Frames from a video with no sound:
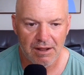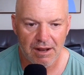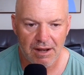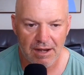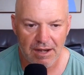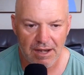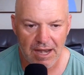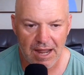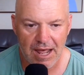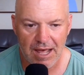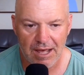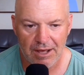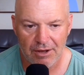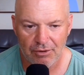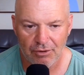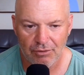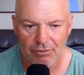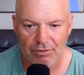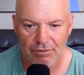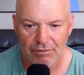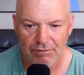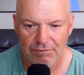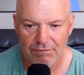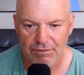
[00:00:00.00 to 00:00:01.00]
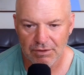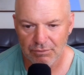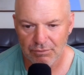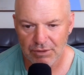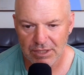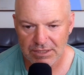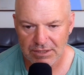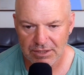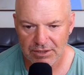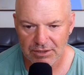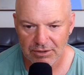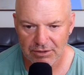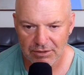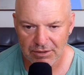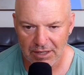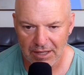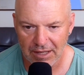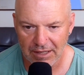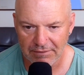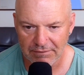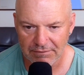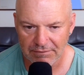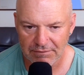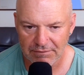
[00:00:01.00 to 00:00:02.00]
now for the rest of your life.